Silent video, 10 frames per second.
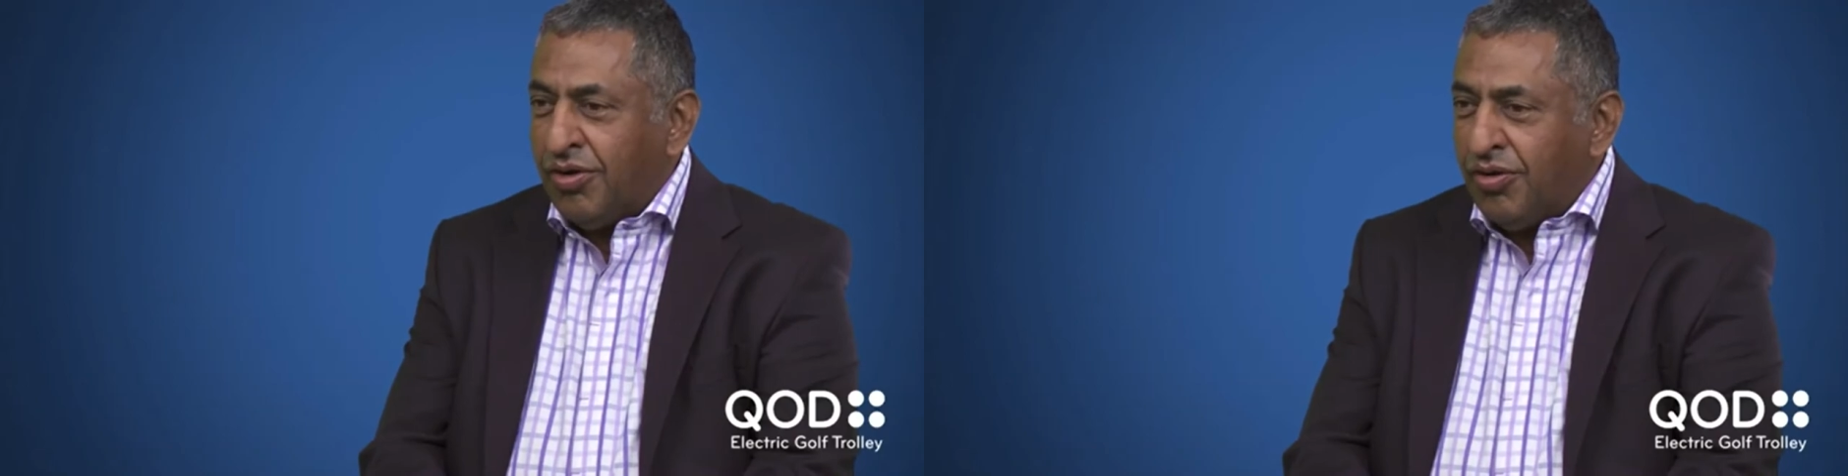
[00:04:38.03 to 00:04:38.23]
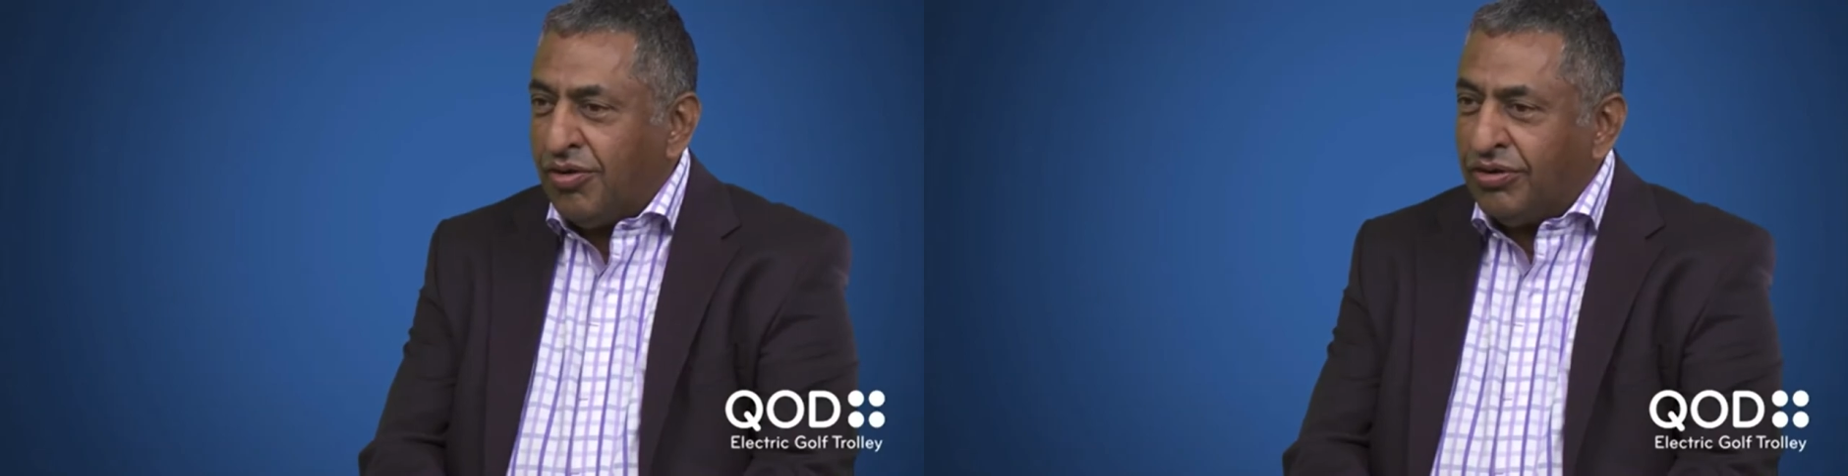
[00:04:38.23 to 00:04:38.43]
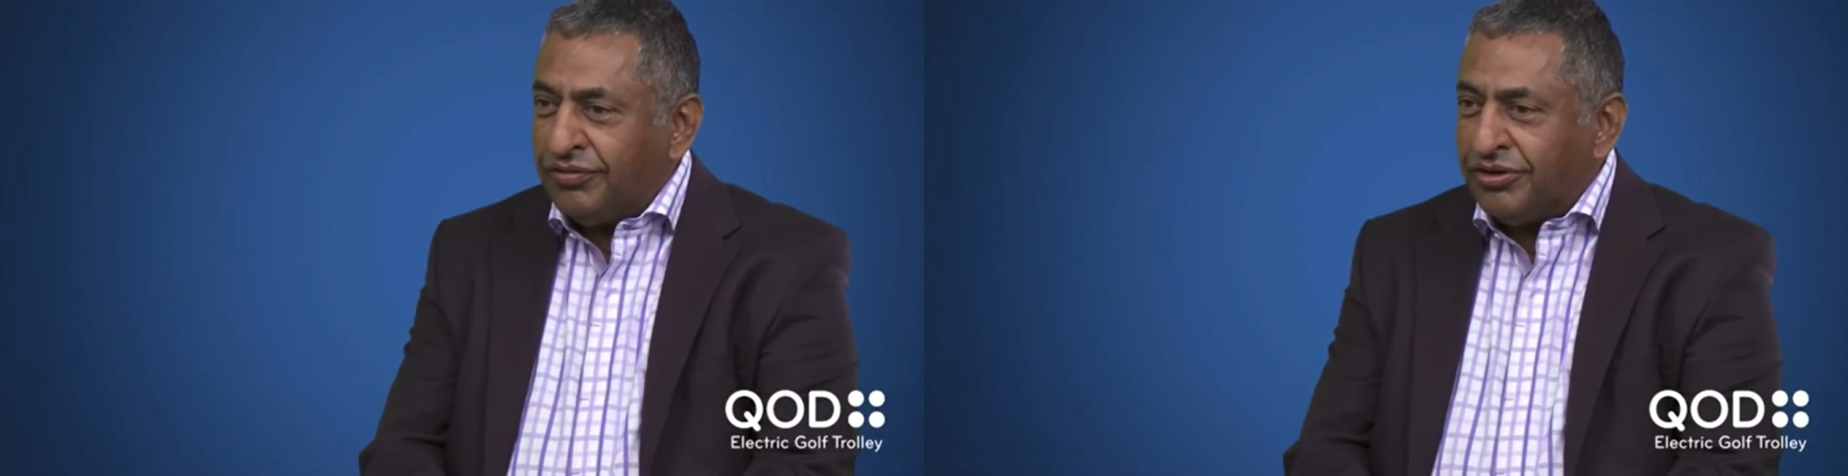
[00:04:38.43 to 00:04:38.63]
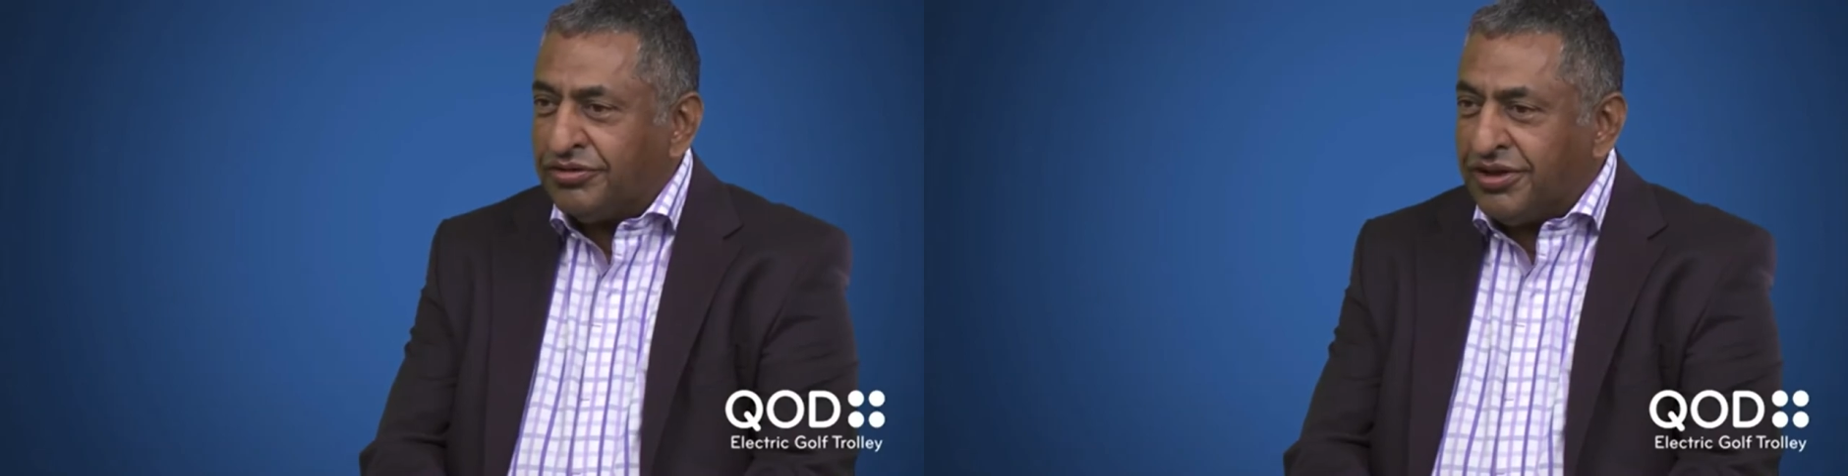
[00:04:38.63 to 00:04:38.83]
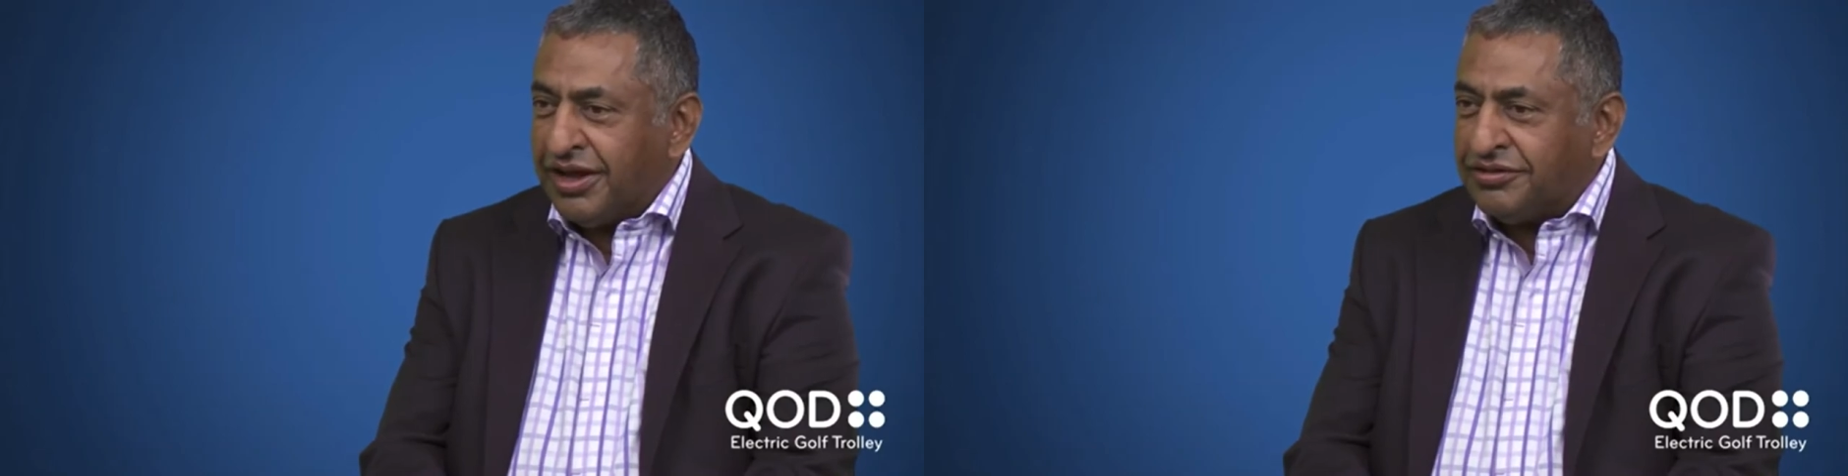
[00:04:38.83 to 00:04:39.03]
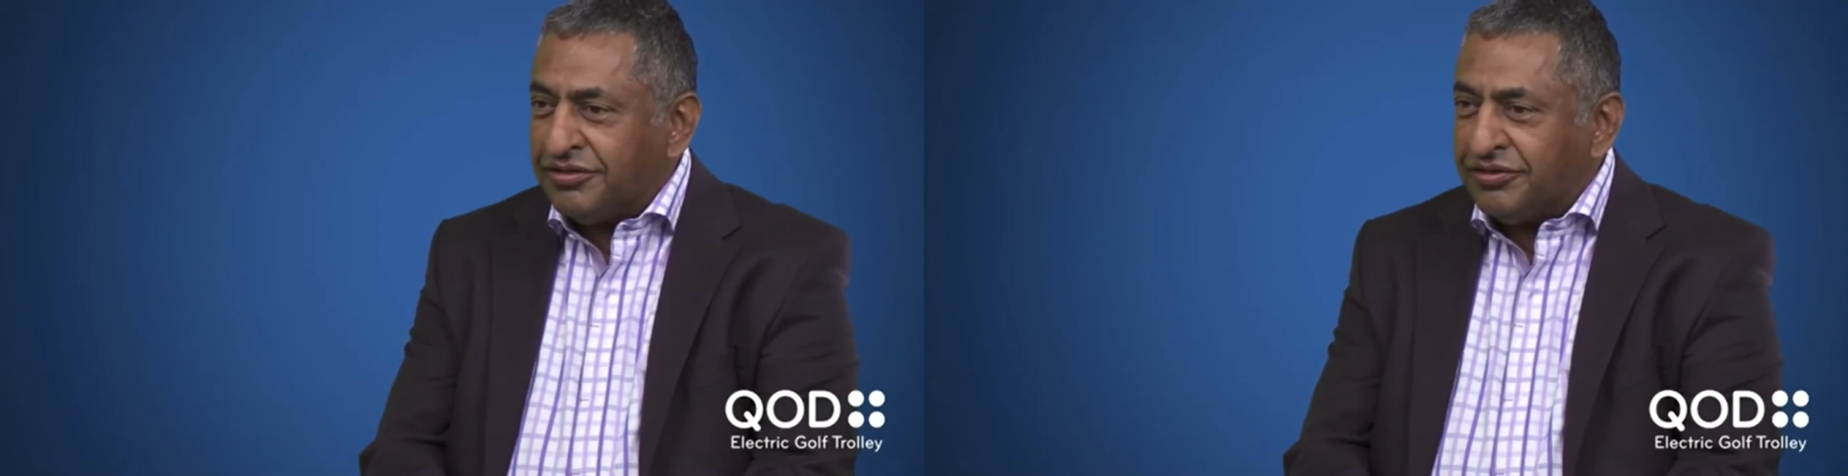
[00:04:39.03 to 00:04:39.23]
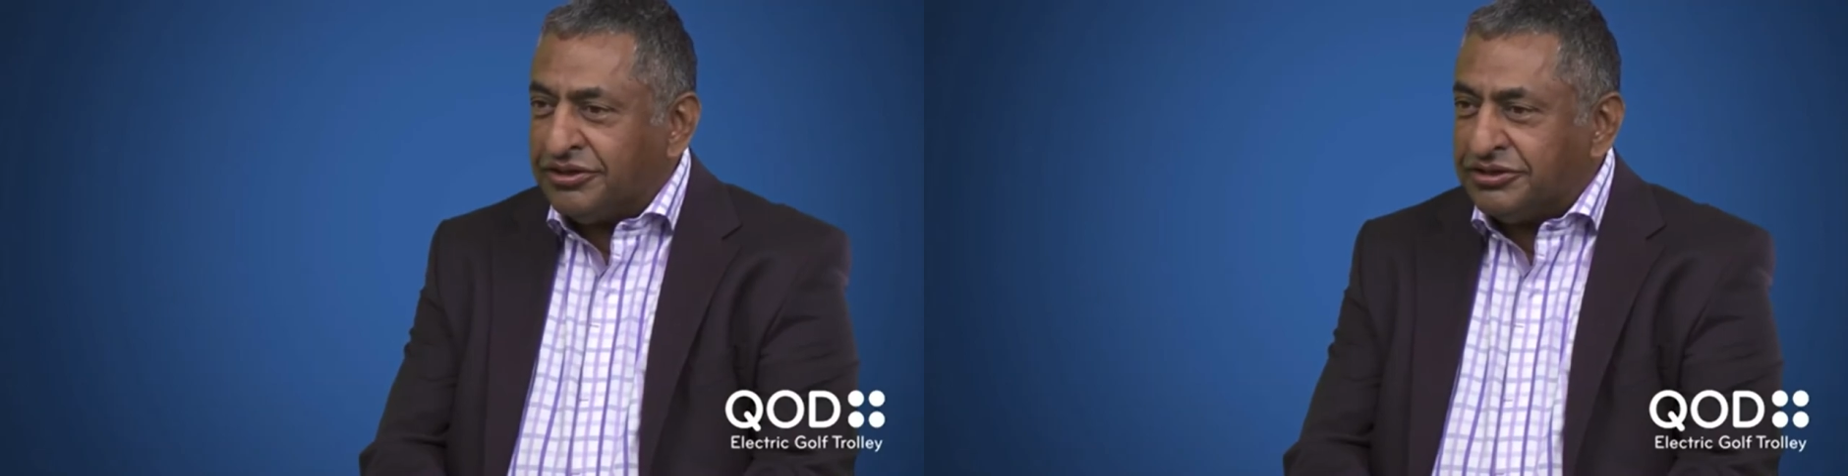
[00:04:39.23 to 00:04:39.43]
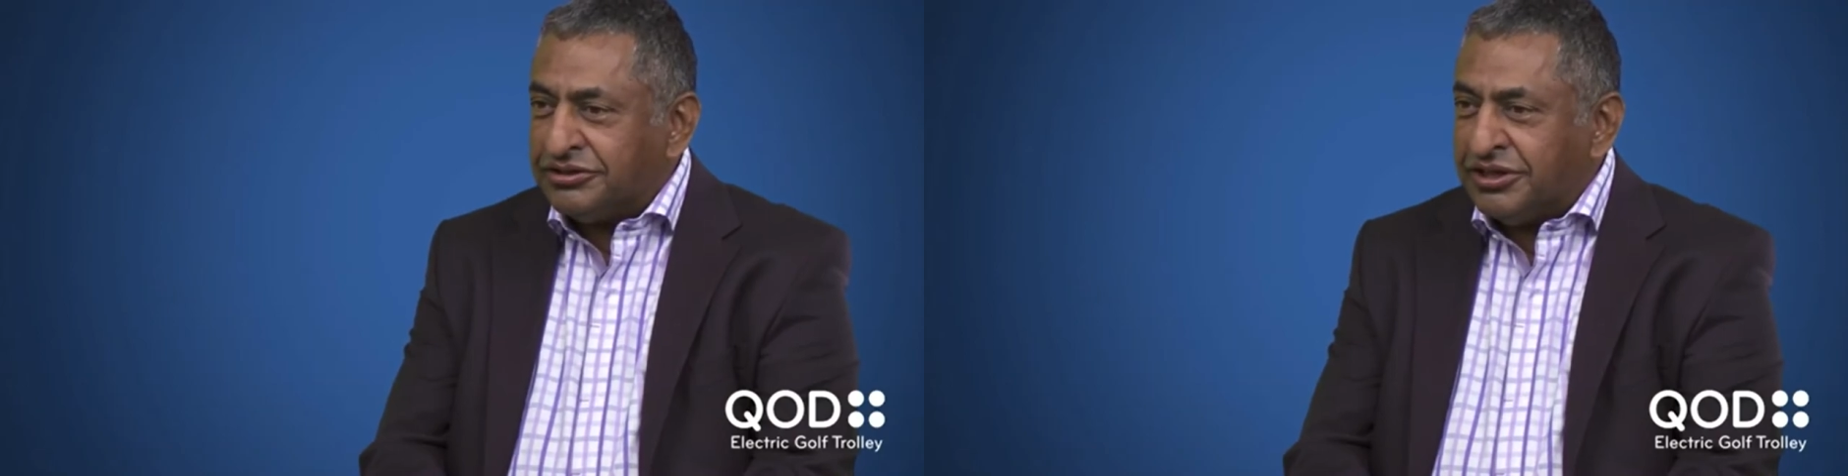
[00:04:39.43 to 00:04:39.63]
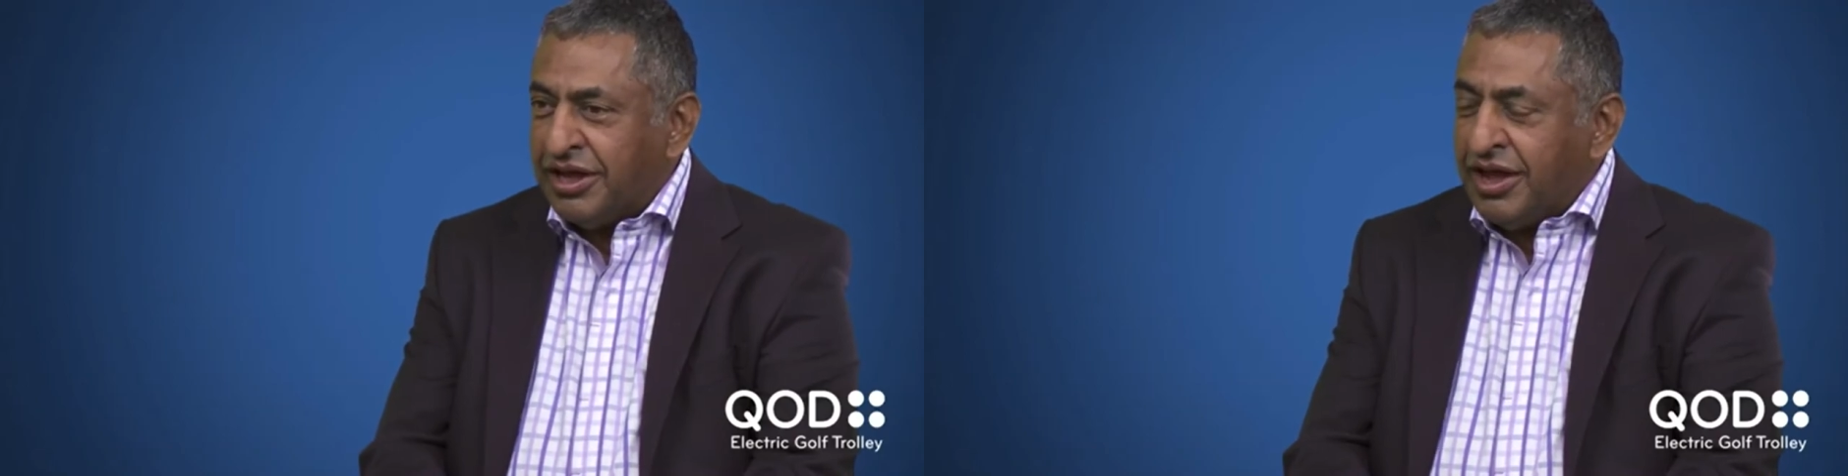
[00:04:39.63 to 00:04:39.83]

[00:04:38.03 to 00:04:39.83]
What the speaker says: all of those kinds of issues.